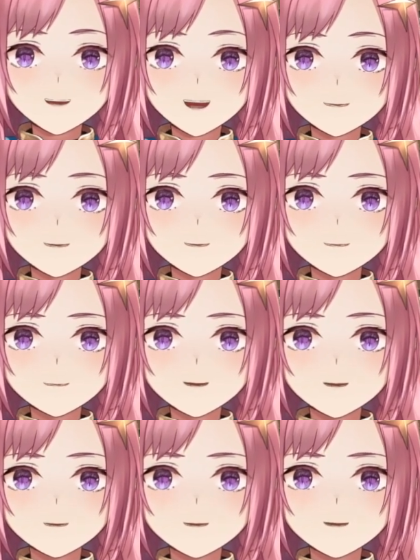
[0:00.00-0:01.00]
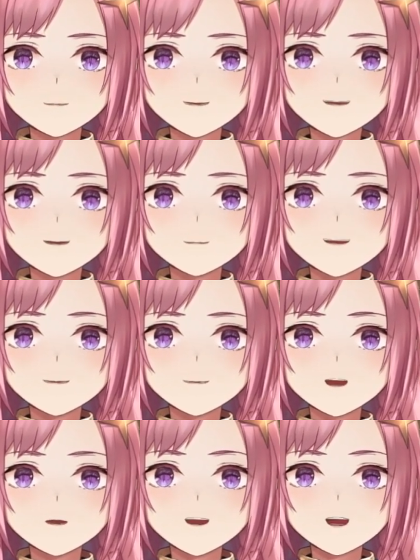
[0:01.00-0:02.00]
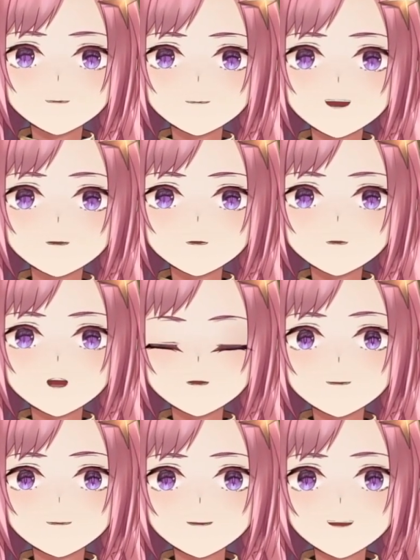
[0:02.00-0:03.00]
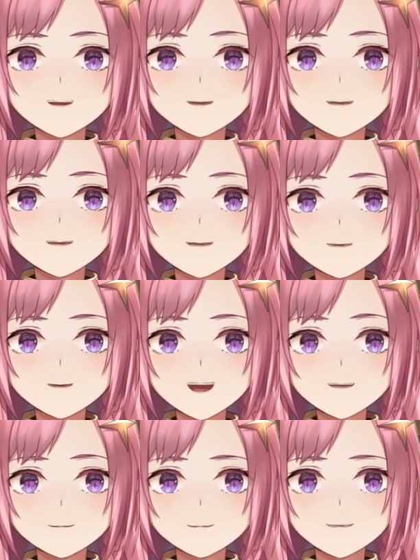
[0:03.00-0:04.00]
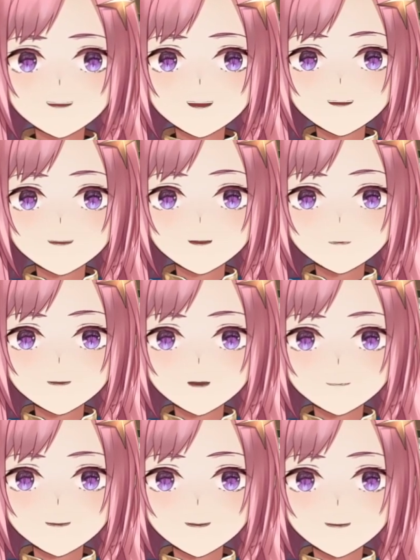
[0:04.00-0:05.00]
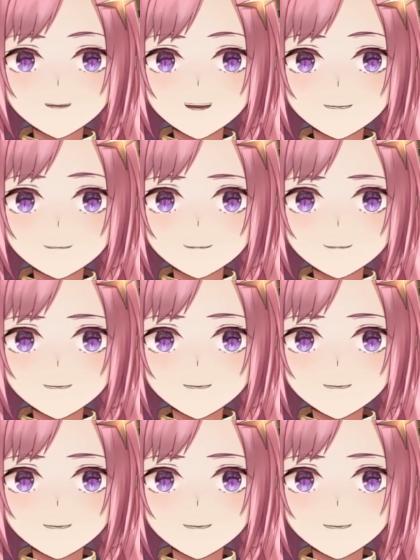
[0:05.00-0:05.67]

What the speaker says: Additionally, you can receive raids only from other streamers that you have put on an approved list.